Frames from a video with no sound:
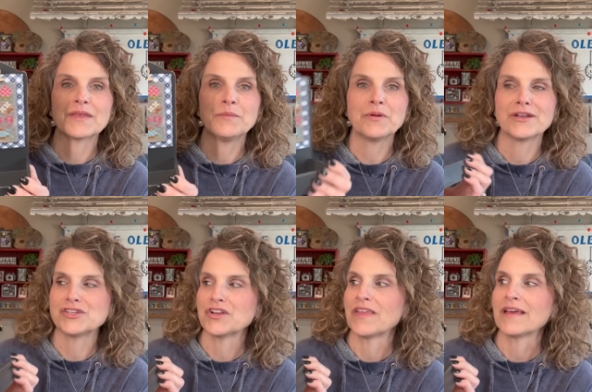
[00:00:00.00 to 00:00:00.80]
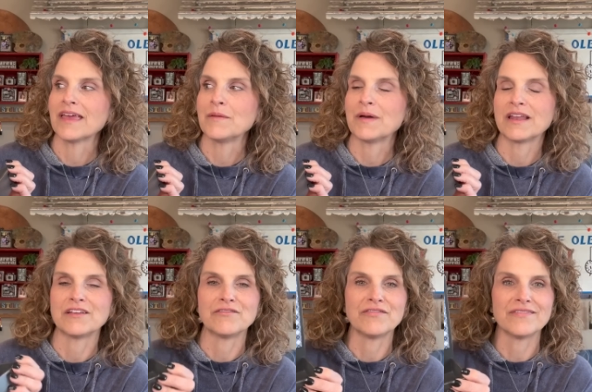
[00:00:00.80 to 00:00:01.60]
Pretty sure that came out
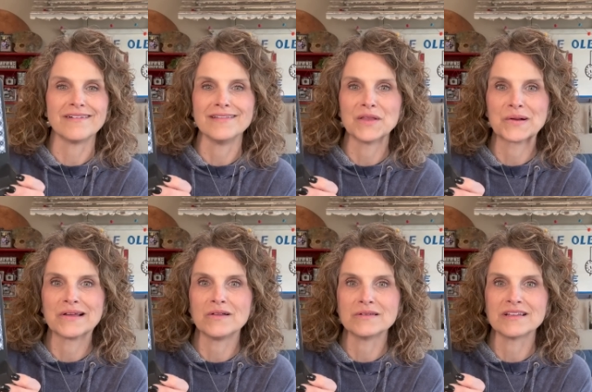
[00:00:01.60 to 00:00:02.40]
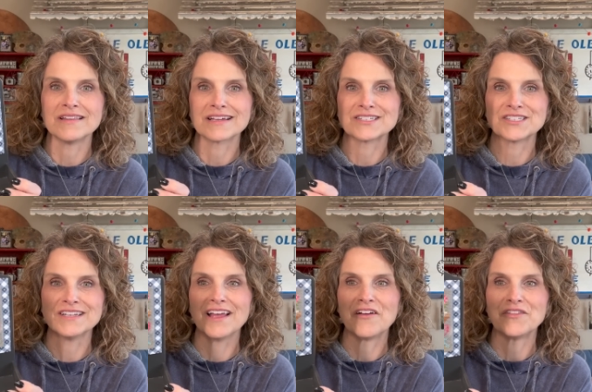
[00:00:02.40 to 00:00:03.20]
of a Lori Holt
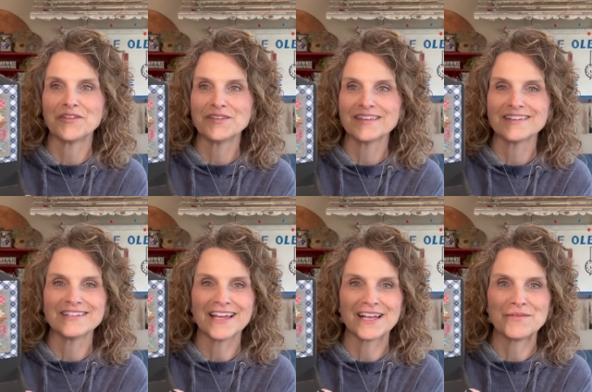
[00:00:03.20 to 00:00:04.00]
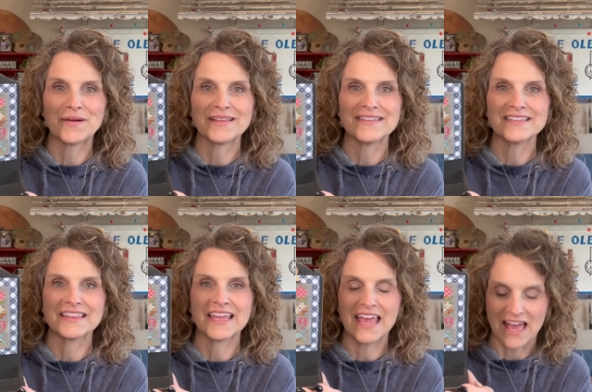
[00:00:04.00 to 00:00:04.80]
collection of those little tiny buttons that
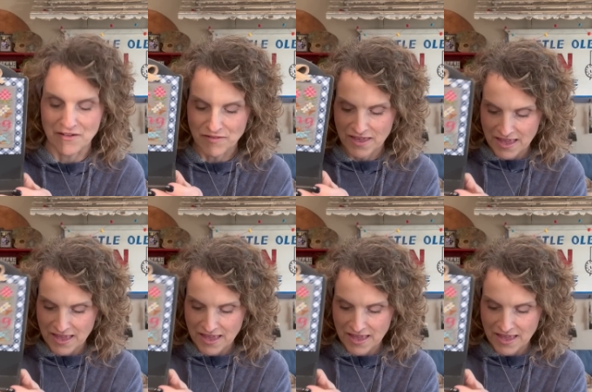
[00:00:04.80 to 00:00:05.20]
they have.